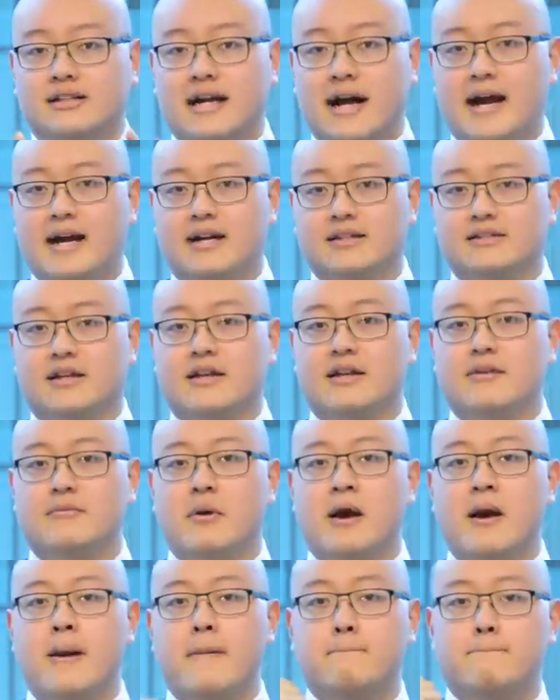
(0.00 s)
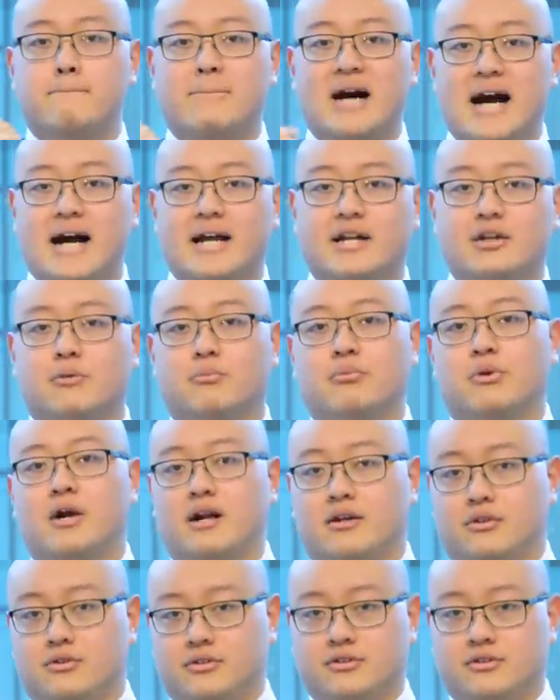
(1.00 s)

has in buying your product or